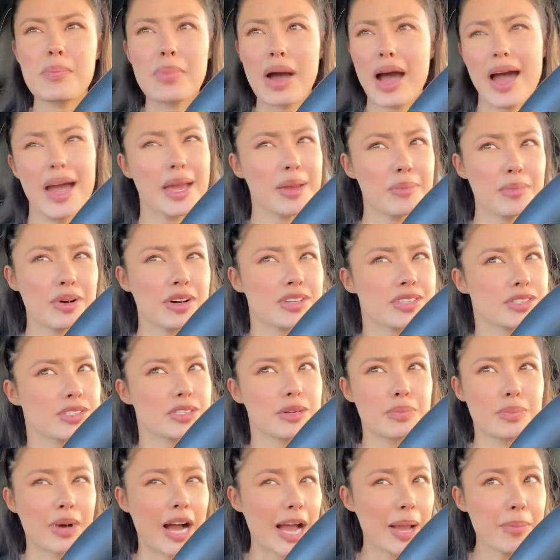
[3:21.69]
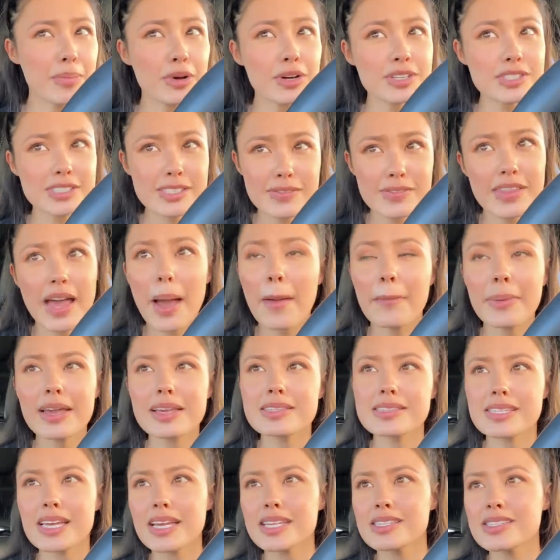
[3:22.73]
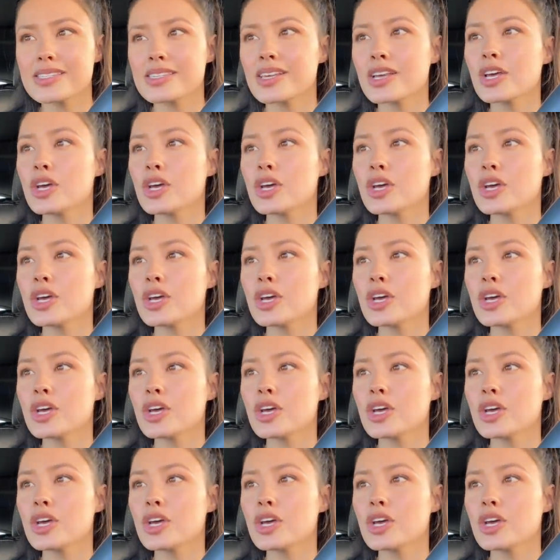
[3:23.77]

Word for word: buying books to buy books, if that makes sense.